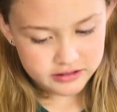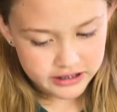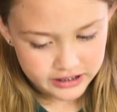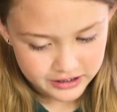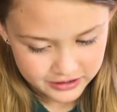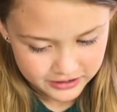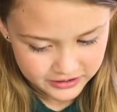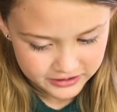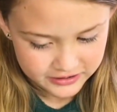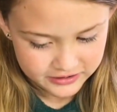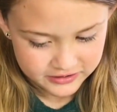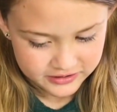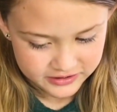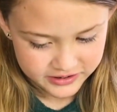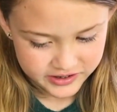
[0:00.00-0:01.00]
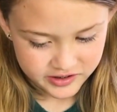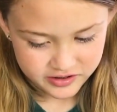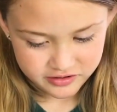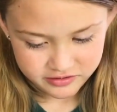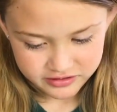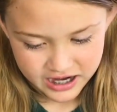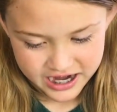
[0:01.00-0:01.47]
Okay,
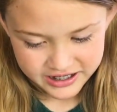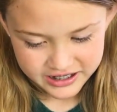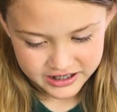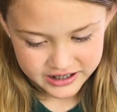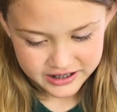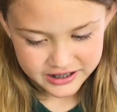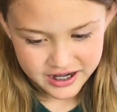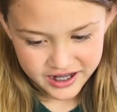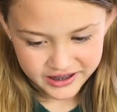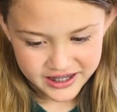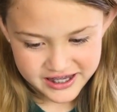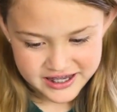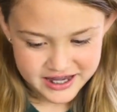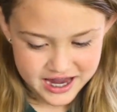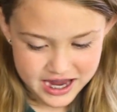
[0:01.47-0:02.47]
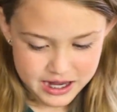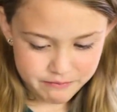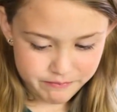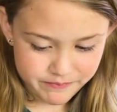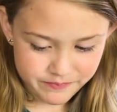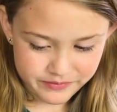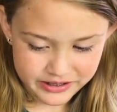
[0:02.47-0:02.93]
so I just got the
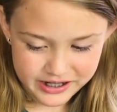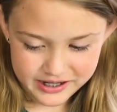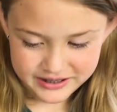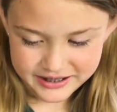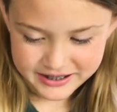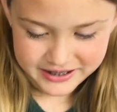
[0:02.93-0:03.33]
slime. Here's